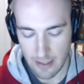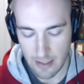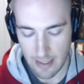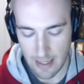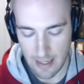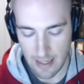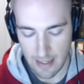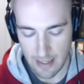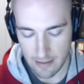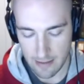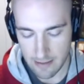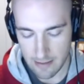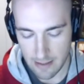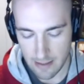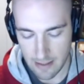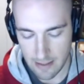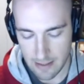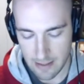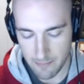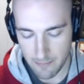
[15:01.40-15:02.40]
and
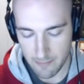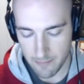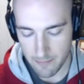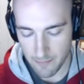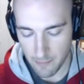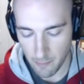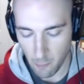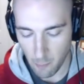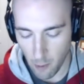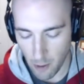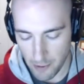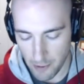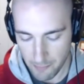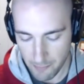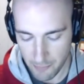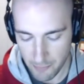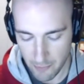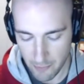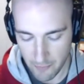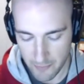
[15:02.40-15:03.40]
it's
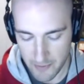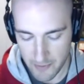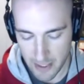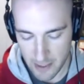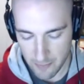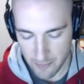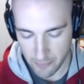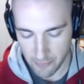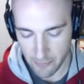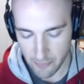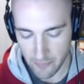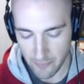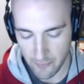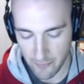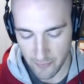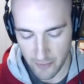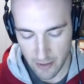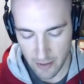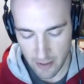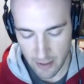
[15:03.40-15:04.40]
waterproof,
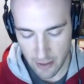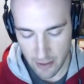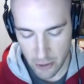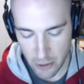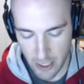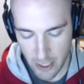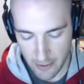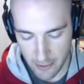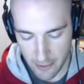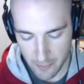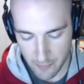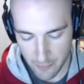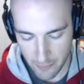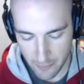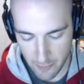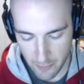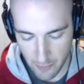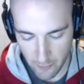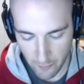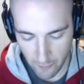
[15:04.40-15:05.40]
dustproof,
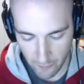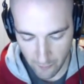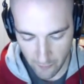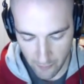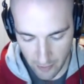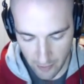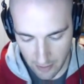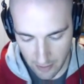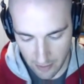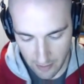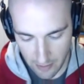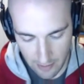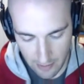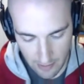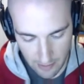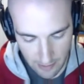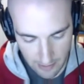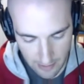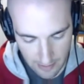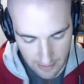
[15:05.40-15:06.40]
shatterproof.
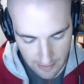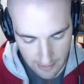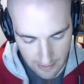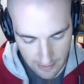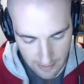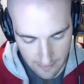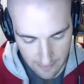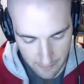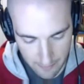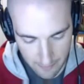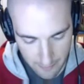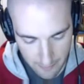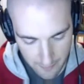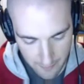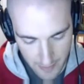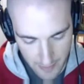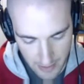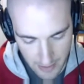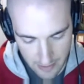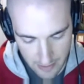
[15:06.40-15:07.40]
Uh,
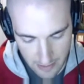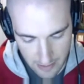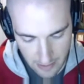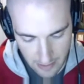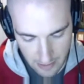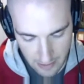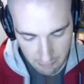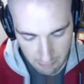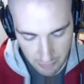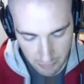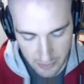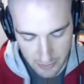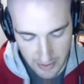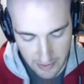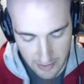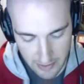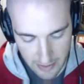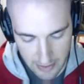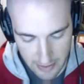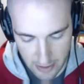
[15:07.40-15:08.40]
it's
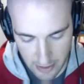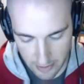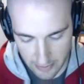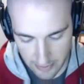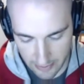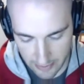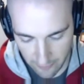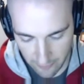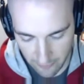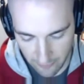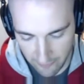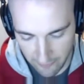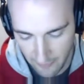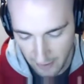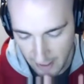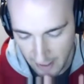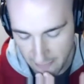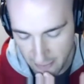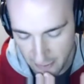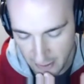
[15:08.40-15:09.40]
got like a
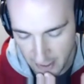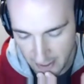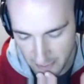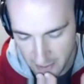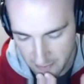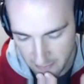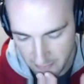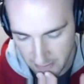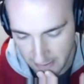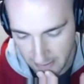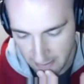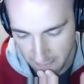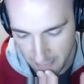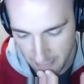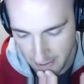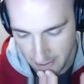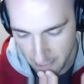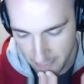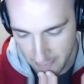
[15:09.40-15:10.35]
5,000 milliamp hour